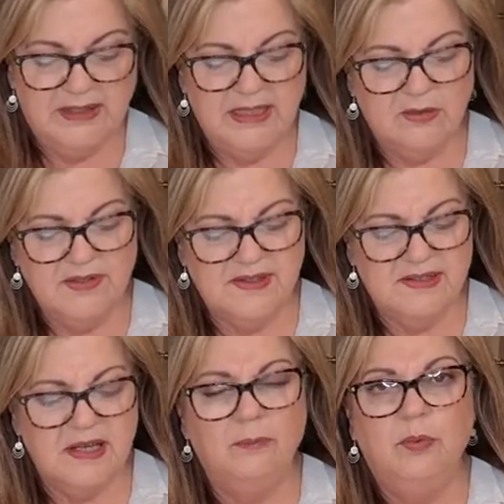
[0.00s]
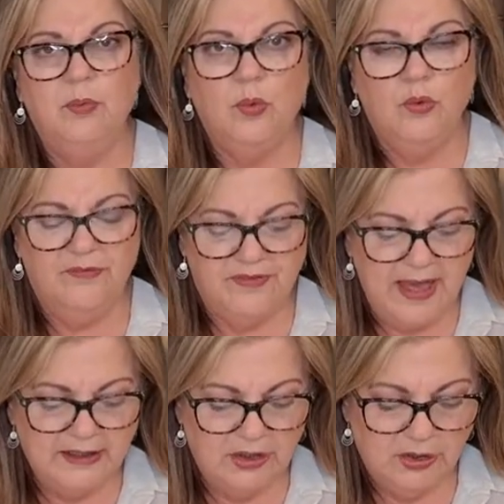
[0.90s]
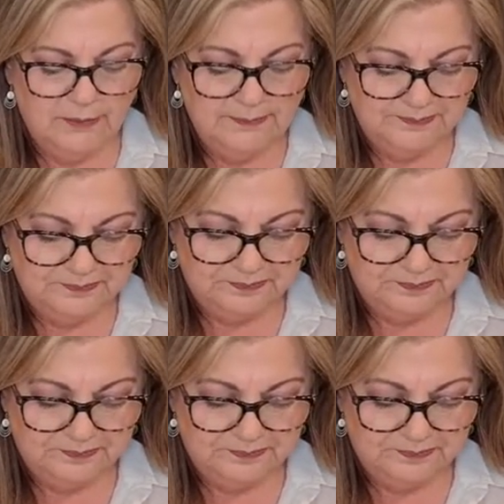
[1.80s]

there is a double wall vacuum